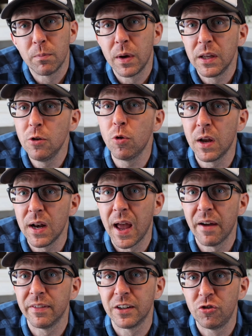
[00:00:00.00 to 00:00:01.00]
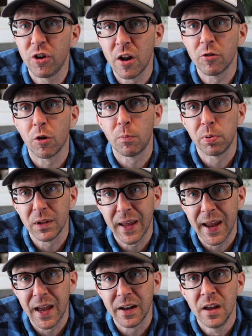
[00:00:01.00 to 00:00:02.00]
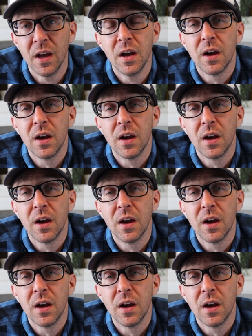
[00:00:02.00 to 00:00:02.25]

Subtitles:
but you can have a general plan